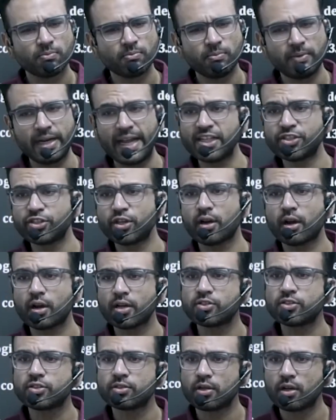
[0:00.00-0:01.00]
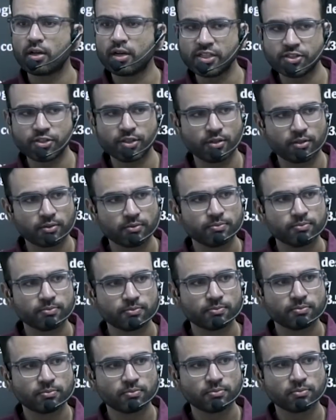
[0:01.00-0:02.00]
nature-rich region.
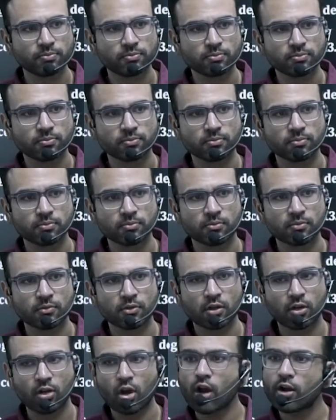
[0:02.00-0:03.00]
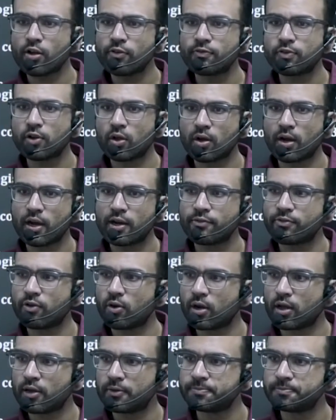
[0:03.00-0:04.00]
Lot of flora and
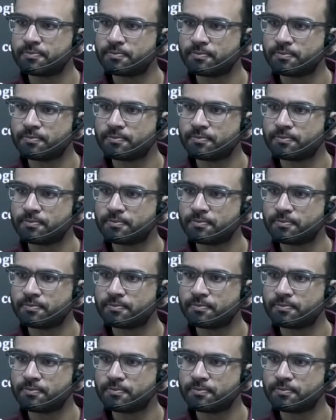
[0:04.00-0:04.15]
fauna.